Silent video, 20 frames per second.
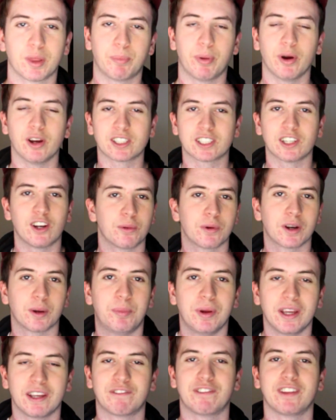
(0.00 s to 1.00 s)
the person I'm going to
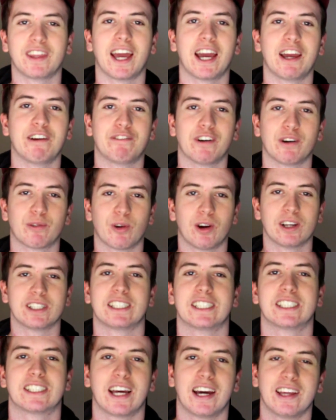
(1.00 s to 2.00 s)
pick for the AFL
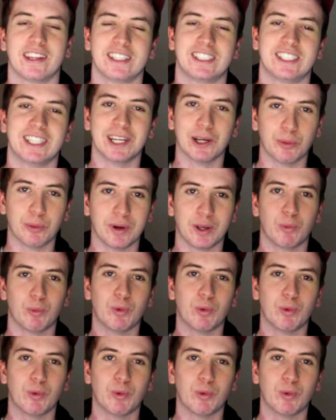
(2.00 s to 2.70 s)
Rising Star this year will be